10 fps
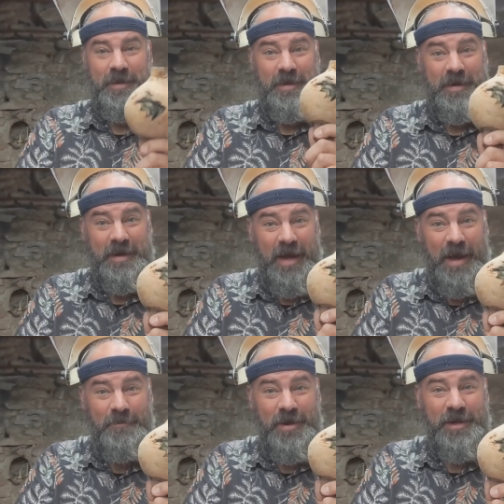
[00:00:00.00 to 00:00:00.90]
I'm
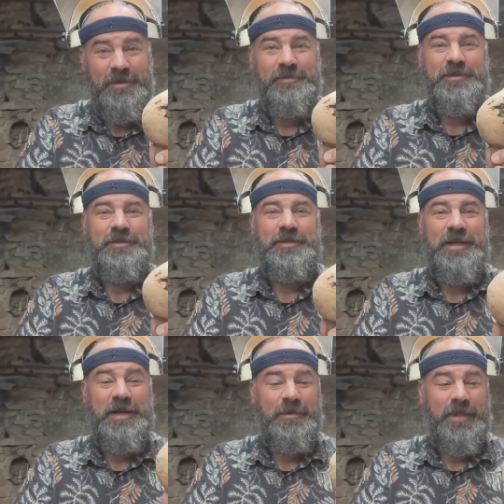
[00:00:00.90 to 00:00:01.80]
really curious to see
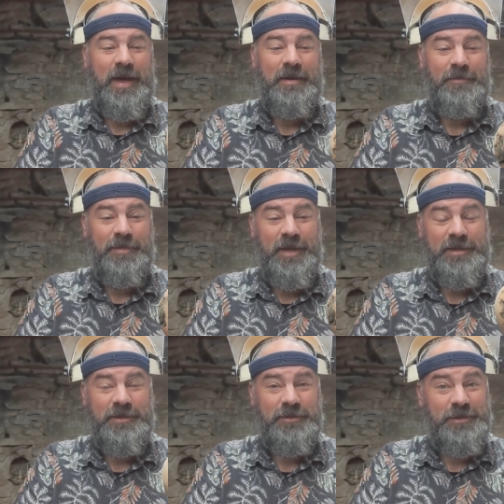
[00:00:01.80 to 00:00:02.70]
what kind of things,
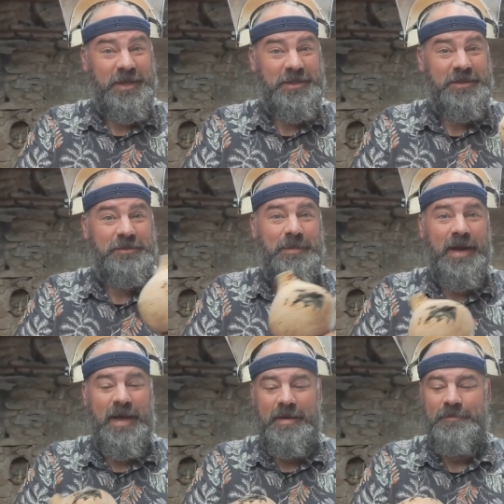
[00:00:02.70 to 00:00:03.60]
suggestions you might
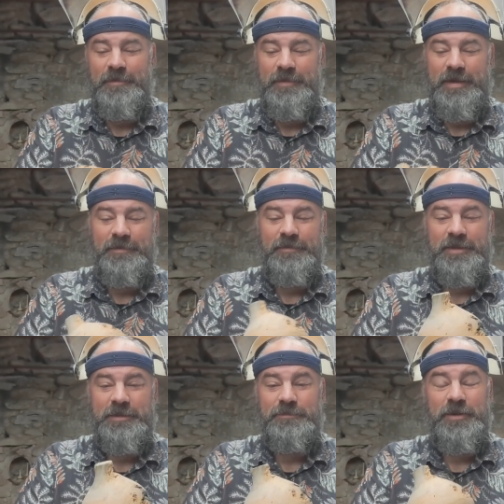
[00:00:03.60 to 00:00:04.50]
have for this
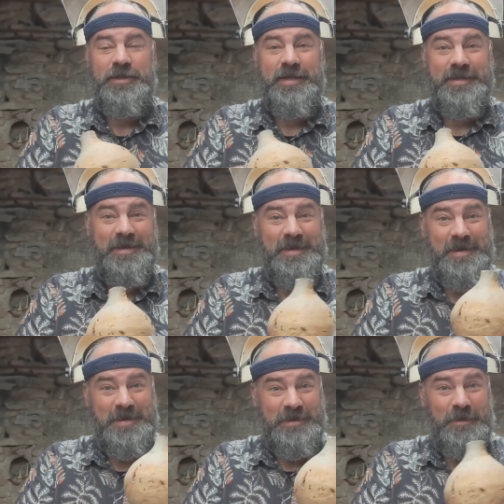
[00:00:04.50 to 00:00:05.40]
project.
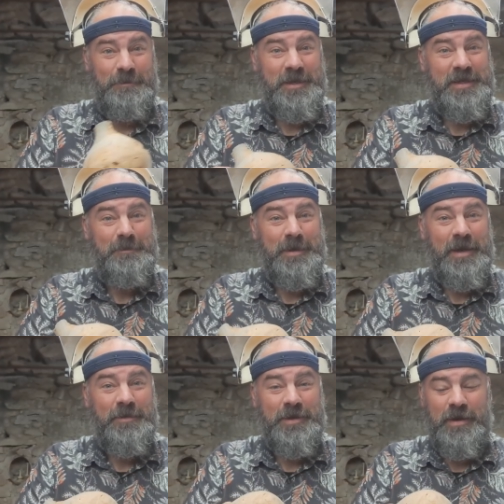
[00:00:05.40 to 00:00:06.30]
So please let me know in
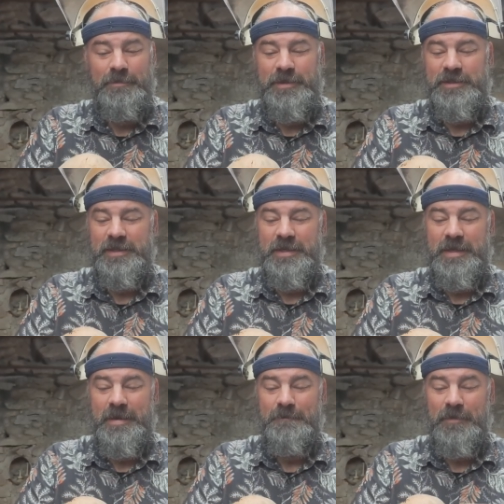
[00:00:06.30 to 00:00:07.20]
the comments,
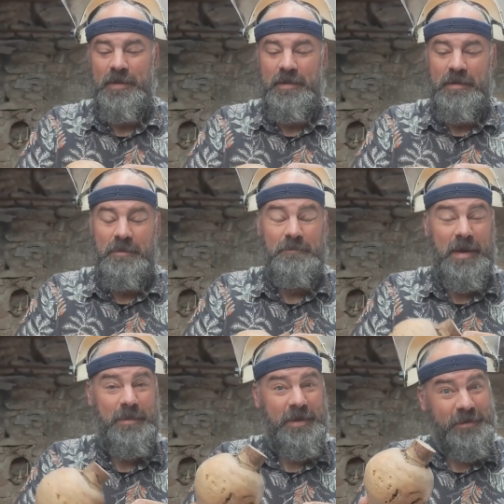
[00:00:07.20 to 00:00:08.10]
and
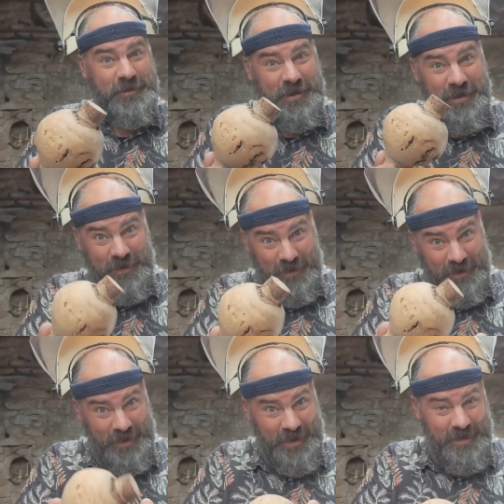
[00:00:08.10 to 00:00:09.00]
maybe you'll see your
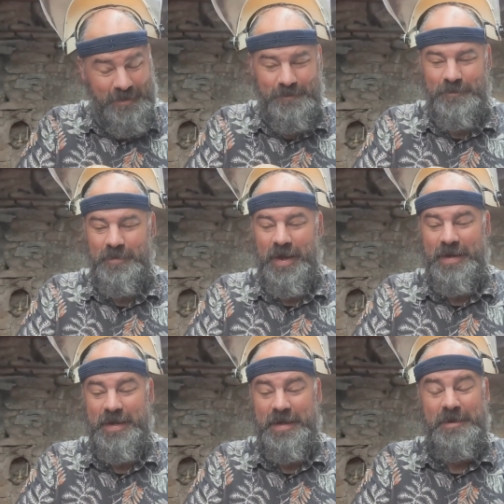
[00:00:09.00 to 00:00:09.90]

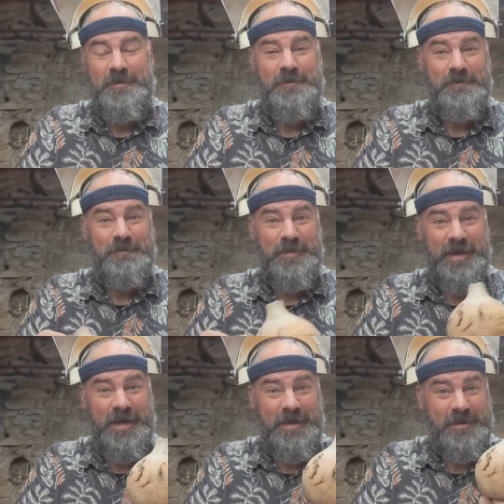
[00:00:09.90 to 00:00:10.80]
idea
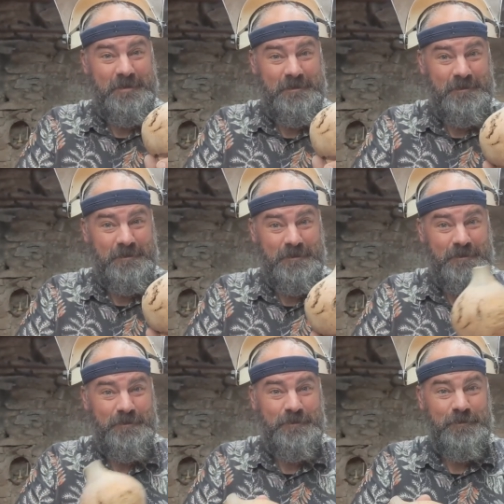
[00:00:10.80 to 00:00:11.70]
being
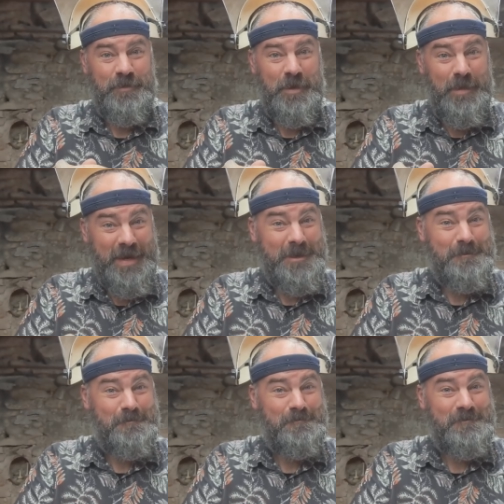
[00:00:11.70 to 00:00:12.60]
made.
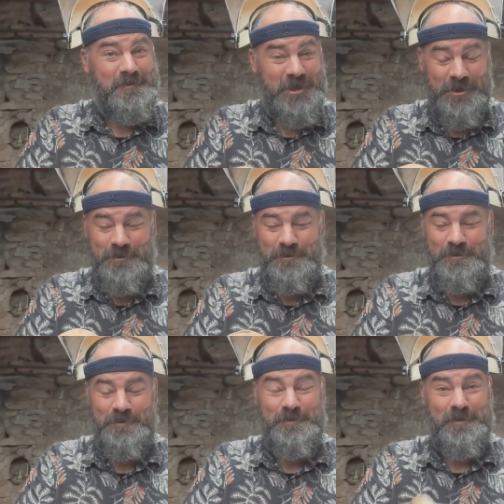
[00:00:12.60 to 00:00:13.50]
So
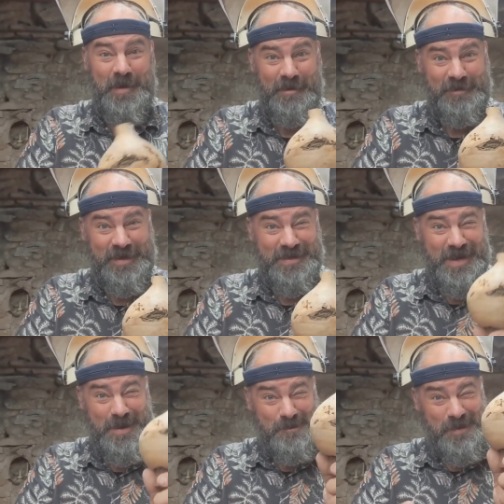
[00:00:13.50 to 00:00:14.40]
have a nice day.
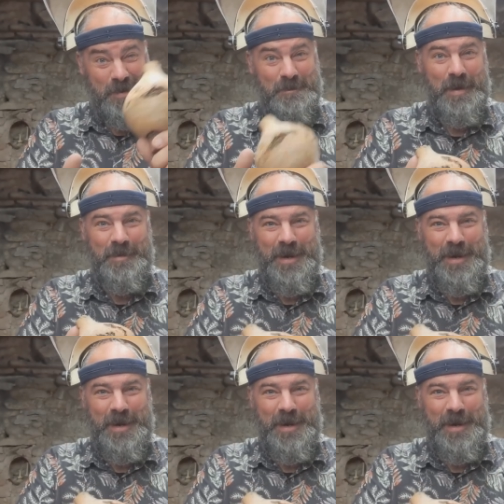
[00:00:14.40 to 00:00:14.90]
Bye bye.